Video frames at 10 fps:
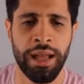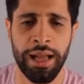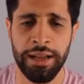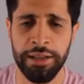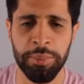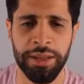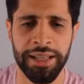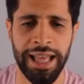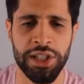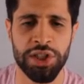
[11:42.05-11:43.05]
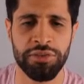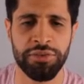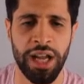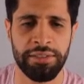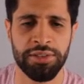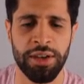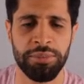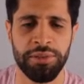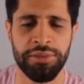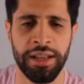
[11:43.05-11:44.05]
I'm going to play knight g5, so I'm
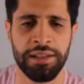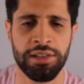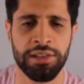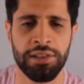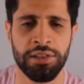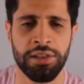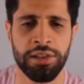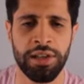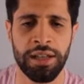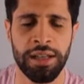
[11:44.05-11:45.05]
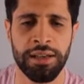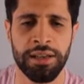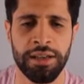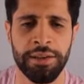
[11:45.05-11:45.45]
defending here, and